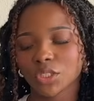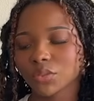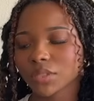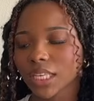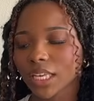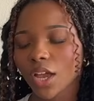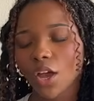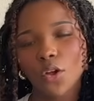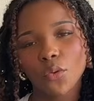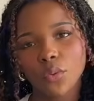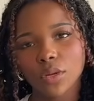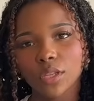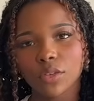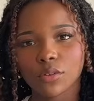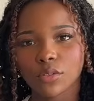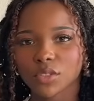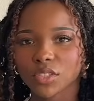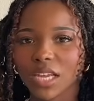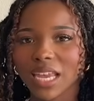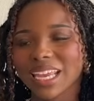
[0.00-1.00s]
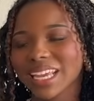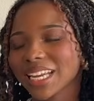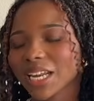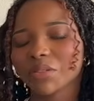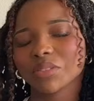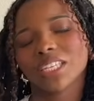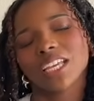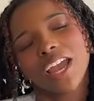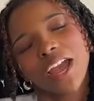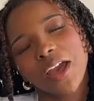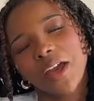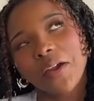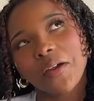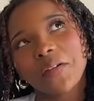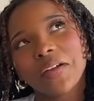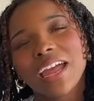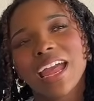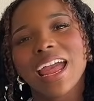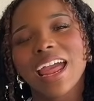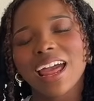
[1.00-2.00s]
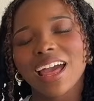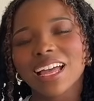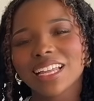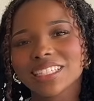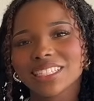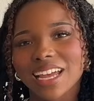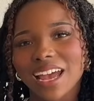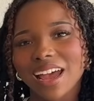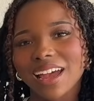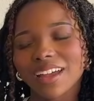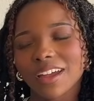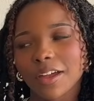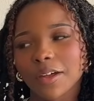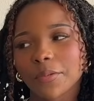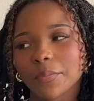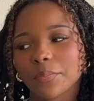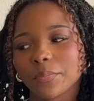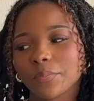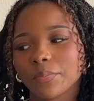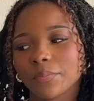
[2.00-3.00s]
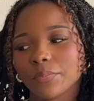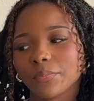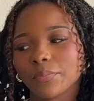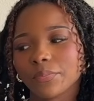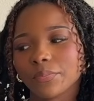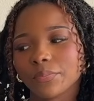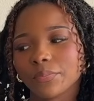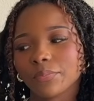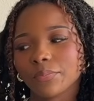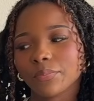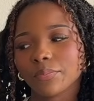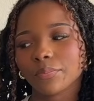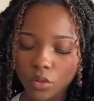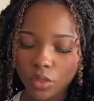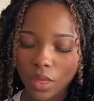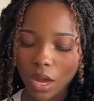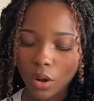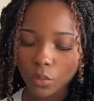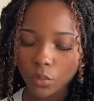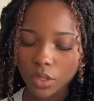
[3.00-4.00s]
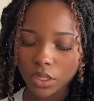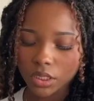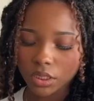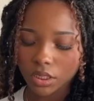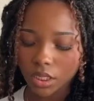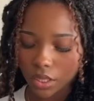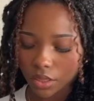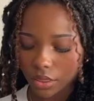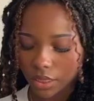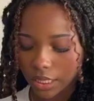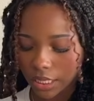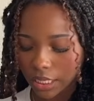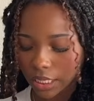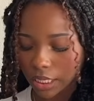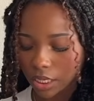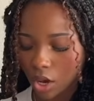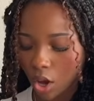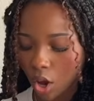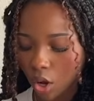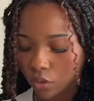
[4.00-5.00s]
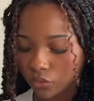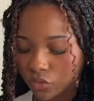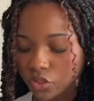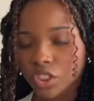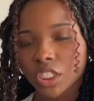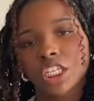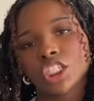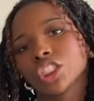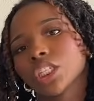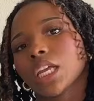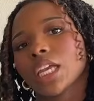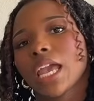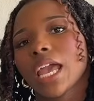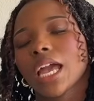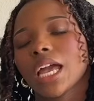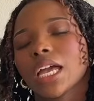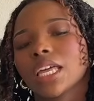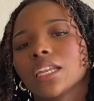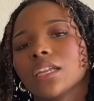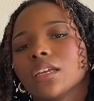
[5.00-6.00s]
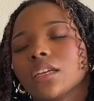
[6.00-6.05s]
was like, oh, what are you crocheting? And I was like, oh, a duck. So that was the conversation I had,